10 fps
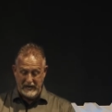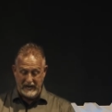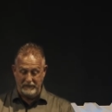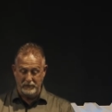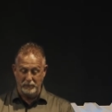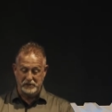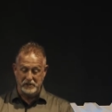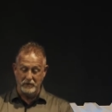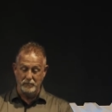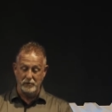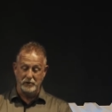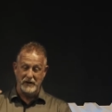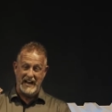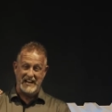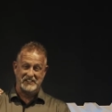and the rich young ruler
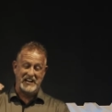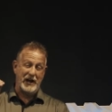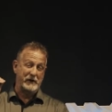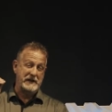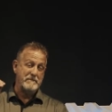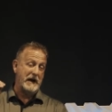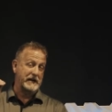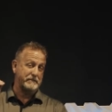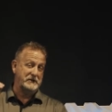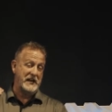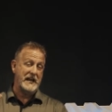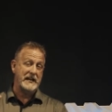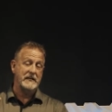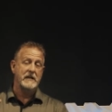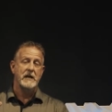asked how he might
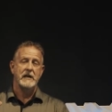obtain